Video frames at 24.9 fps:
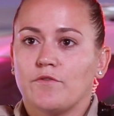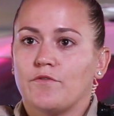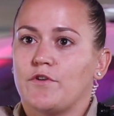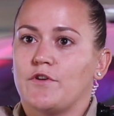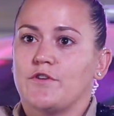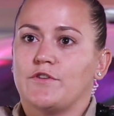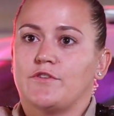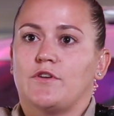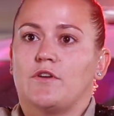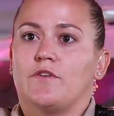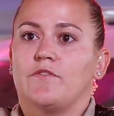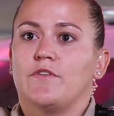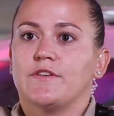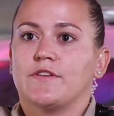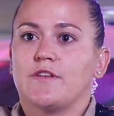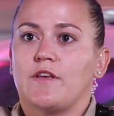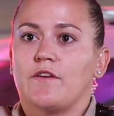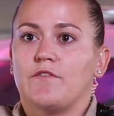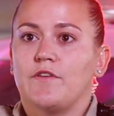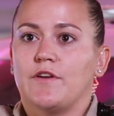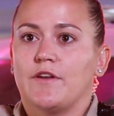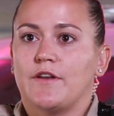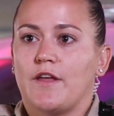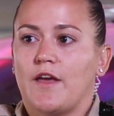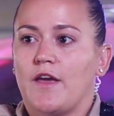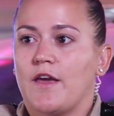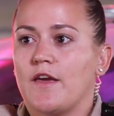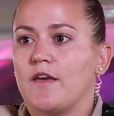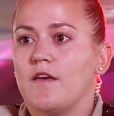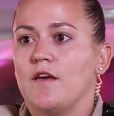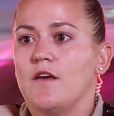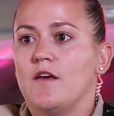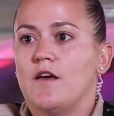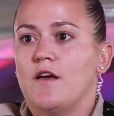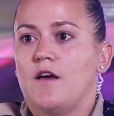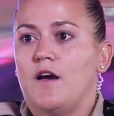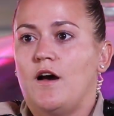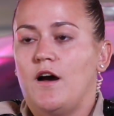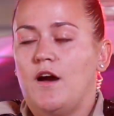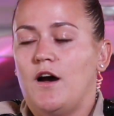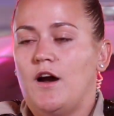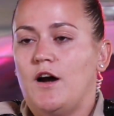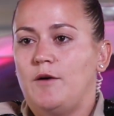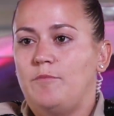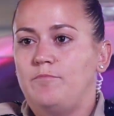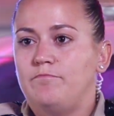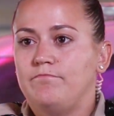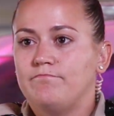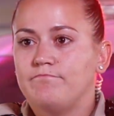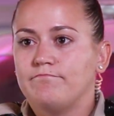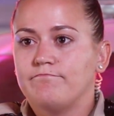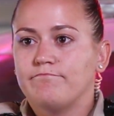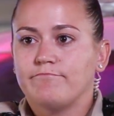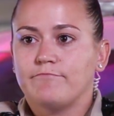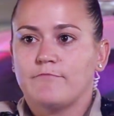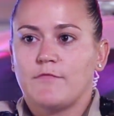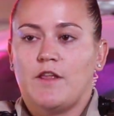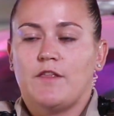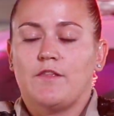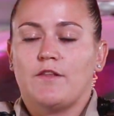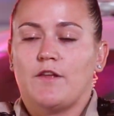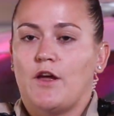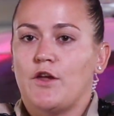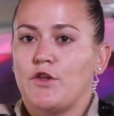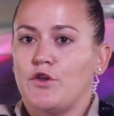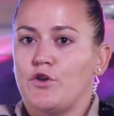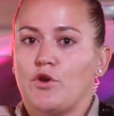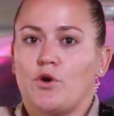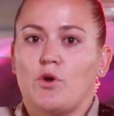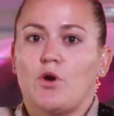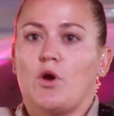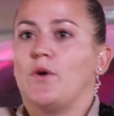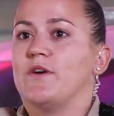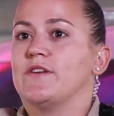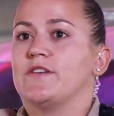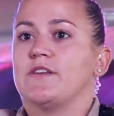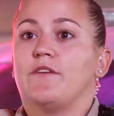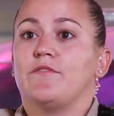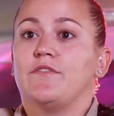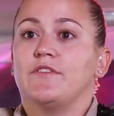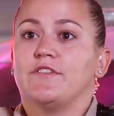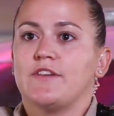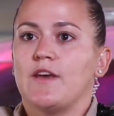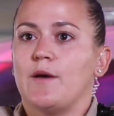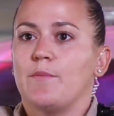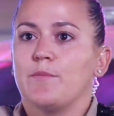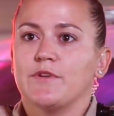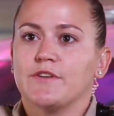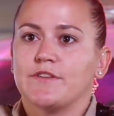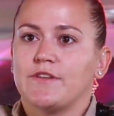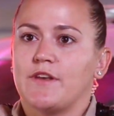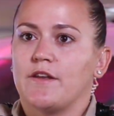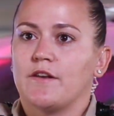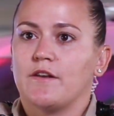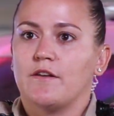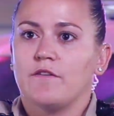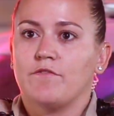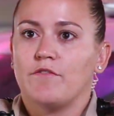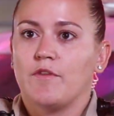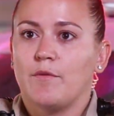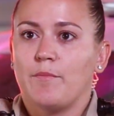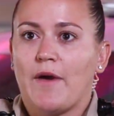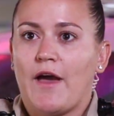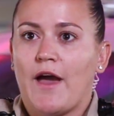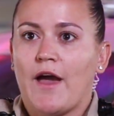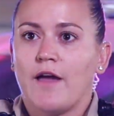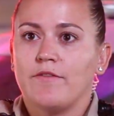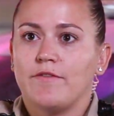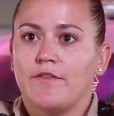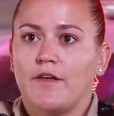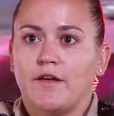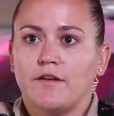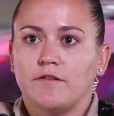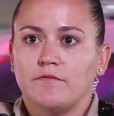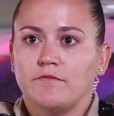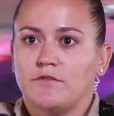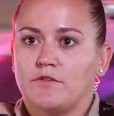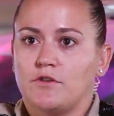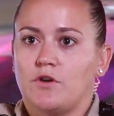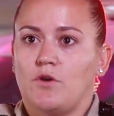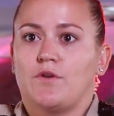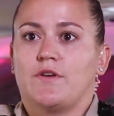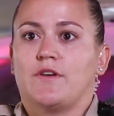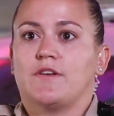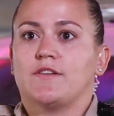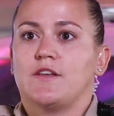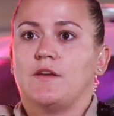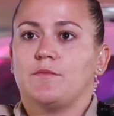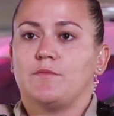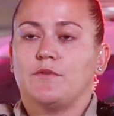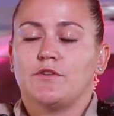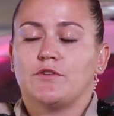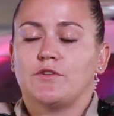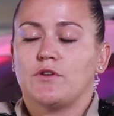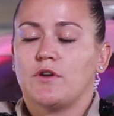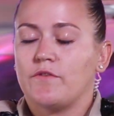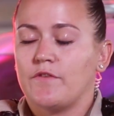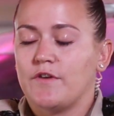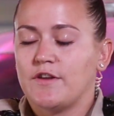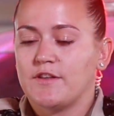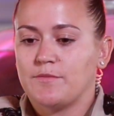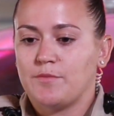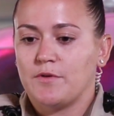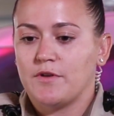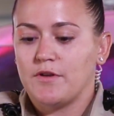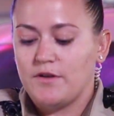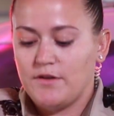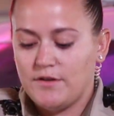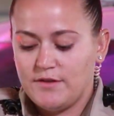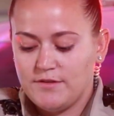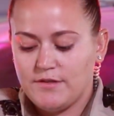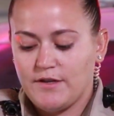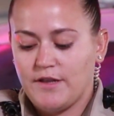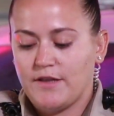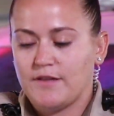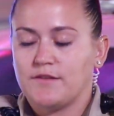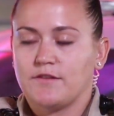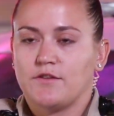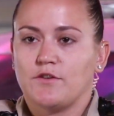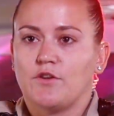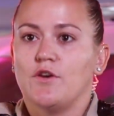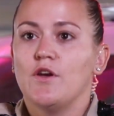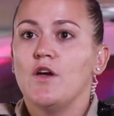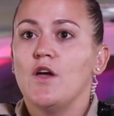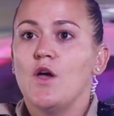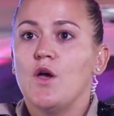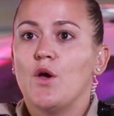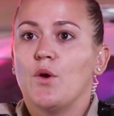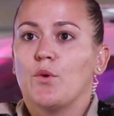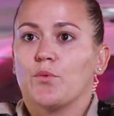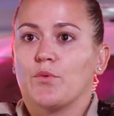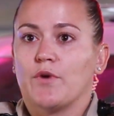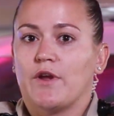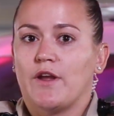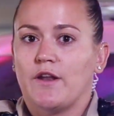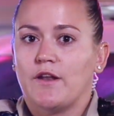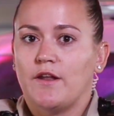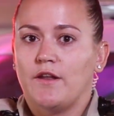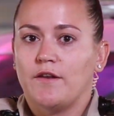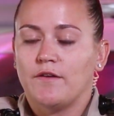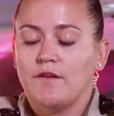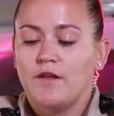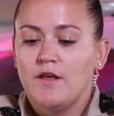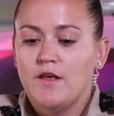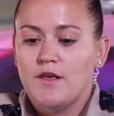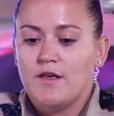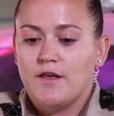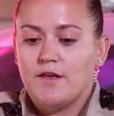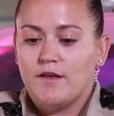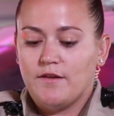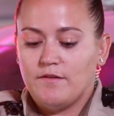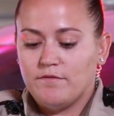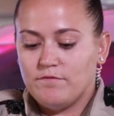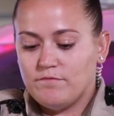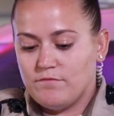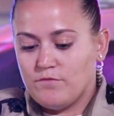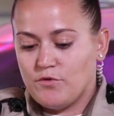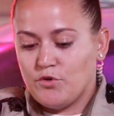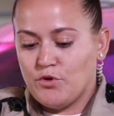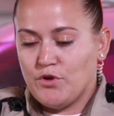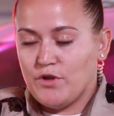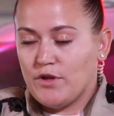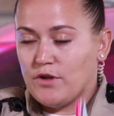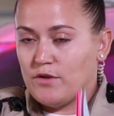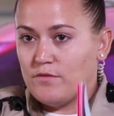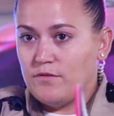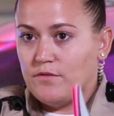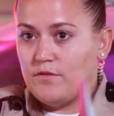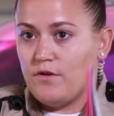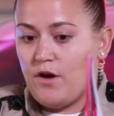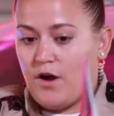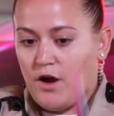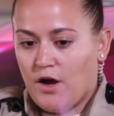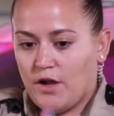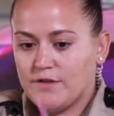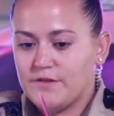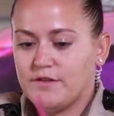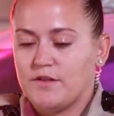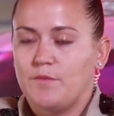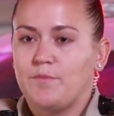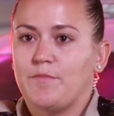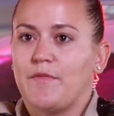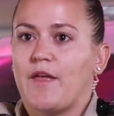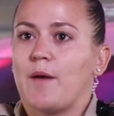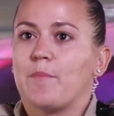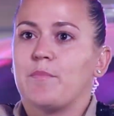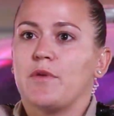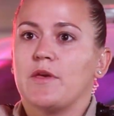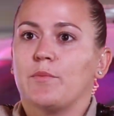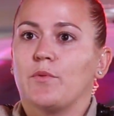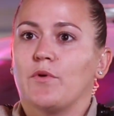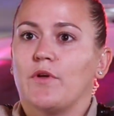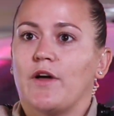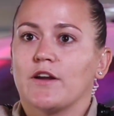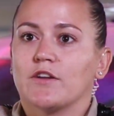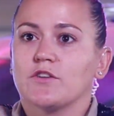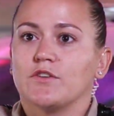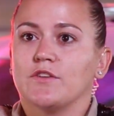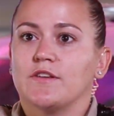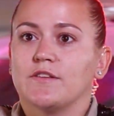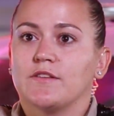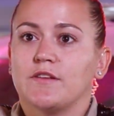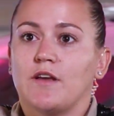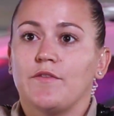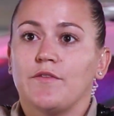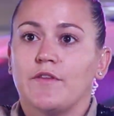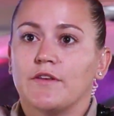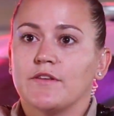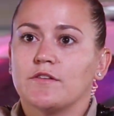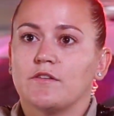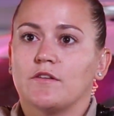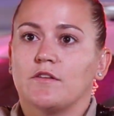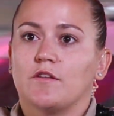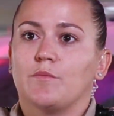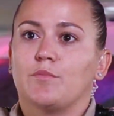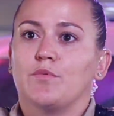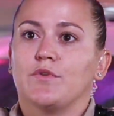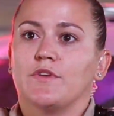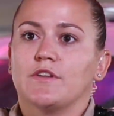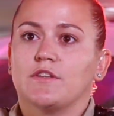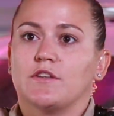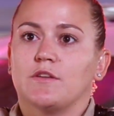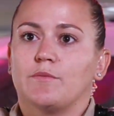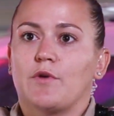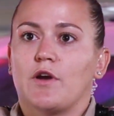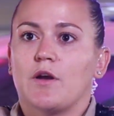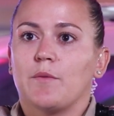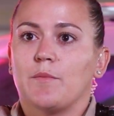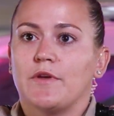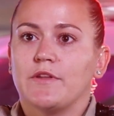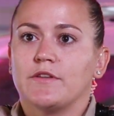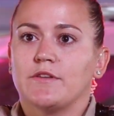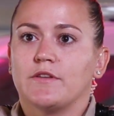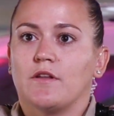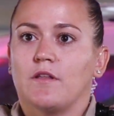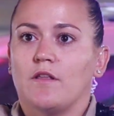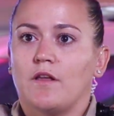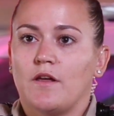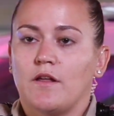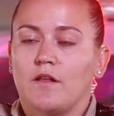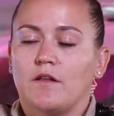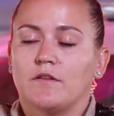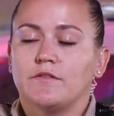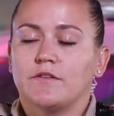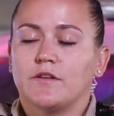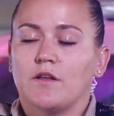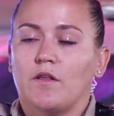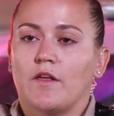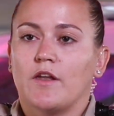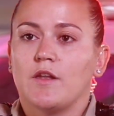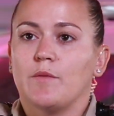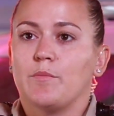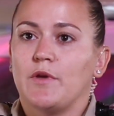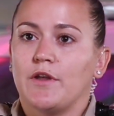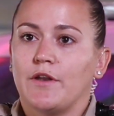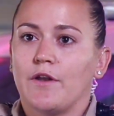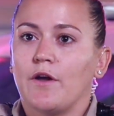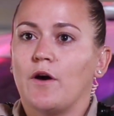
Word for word: for your service every day. Um, and uh, you know, we always have the 10% of the bad that don't accept your service, but it is nice to read and really awesome that people actually send this to the police department to let, to let it be